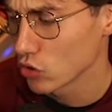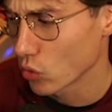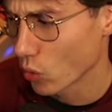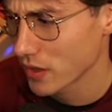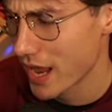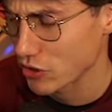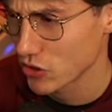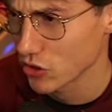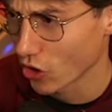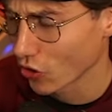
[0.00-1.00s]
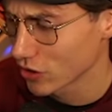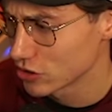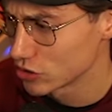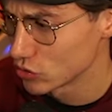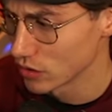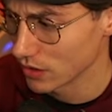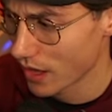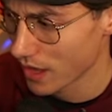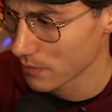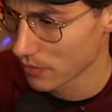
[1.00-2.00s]
DoorDash encourages you to
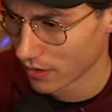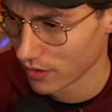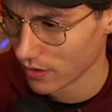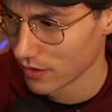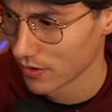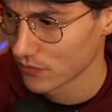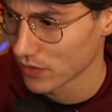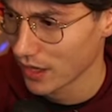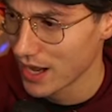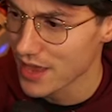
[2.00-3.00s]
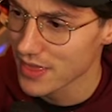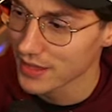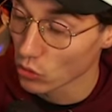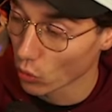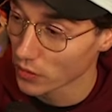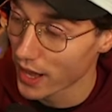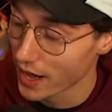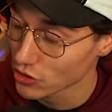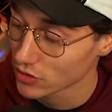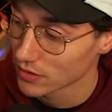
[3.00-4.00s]
tip. And then
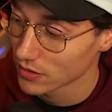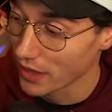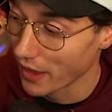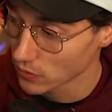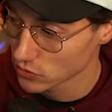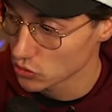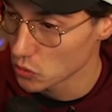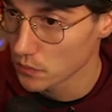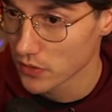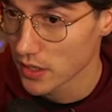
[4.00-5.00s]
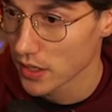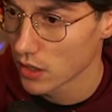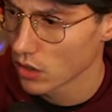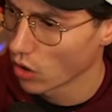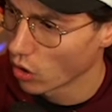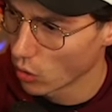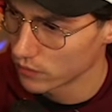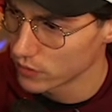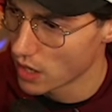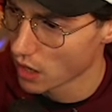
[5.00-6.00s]
DoorDash tells you, "Oh,
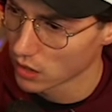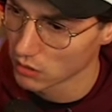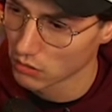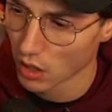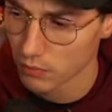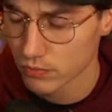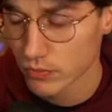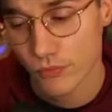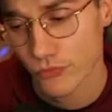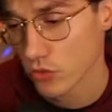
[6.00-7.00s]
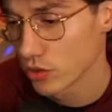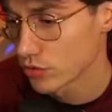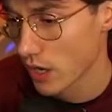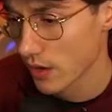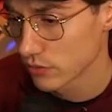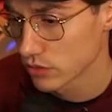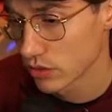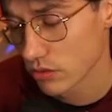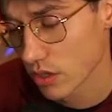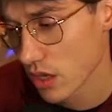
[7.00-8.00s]
if you're not going to tip, your driver's
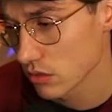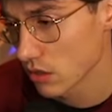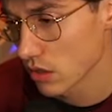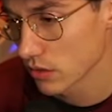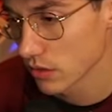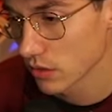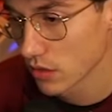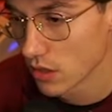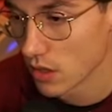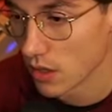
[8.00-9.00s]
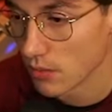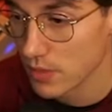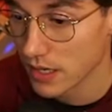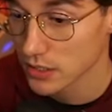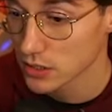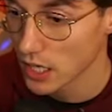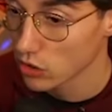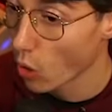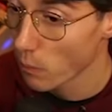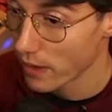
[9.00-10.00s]
going to take longer." Because they
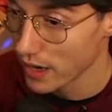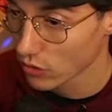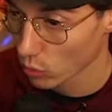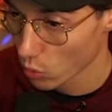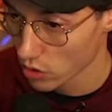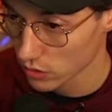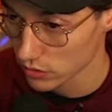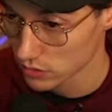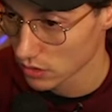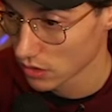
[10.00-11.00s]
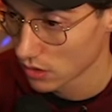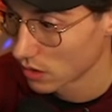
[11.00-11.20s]
don't pay their workers.